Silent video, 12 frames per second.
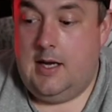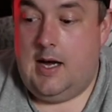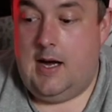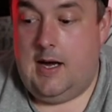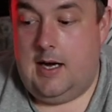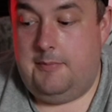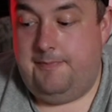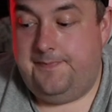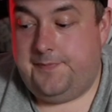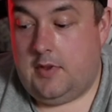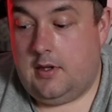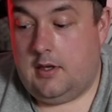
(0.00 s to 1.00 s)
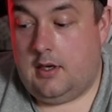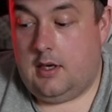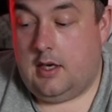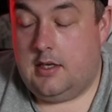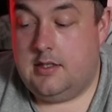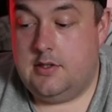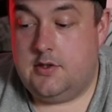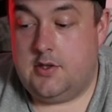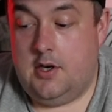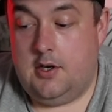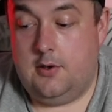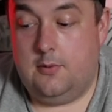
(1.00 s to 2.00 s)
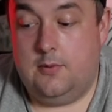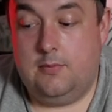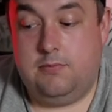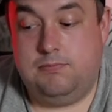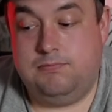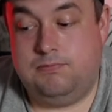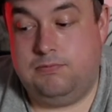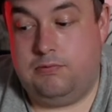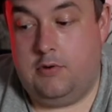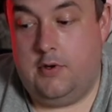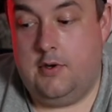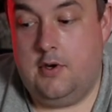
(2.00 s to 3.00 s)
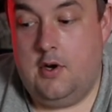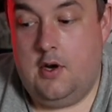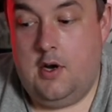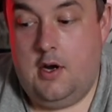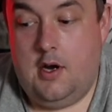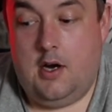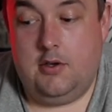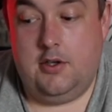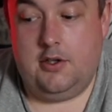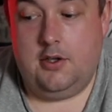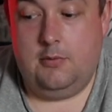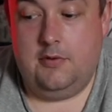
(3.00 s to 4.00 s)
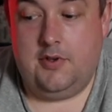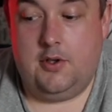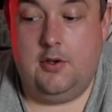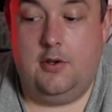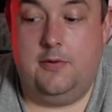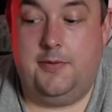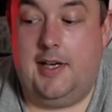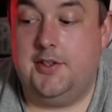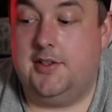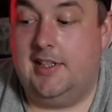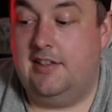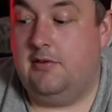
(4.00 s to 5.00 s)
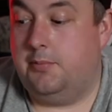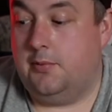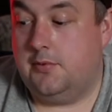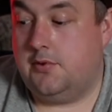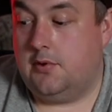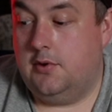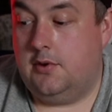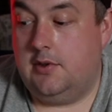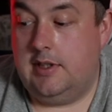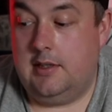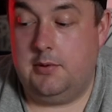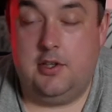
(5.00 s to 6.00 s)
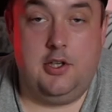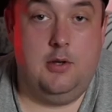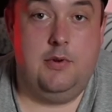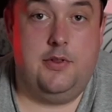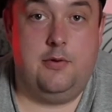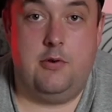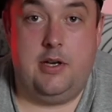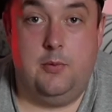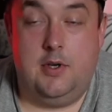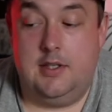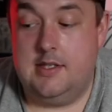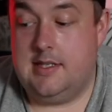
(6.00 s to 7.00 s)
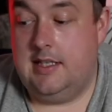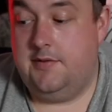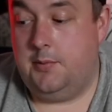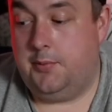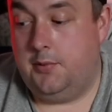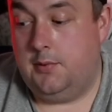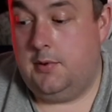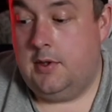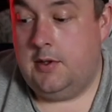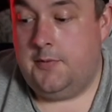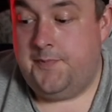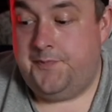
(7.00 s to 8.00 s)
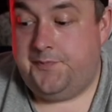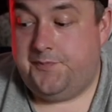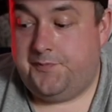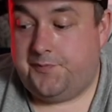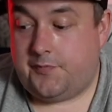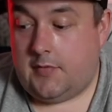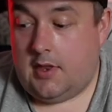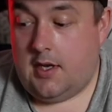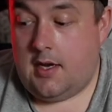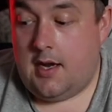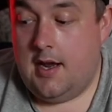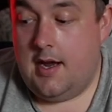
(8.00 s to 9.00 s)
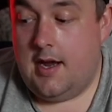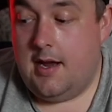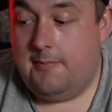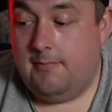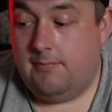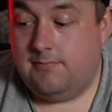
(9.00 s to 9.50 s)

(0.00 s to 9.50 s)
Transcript: Um, so I'm going to go with a good old fashioned Liverpool score, and I'm going to go with three one to Liverpool. Um,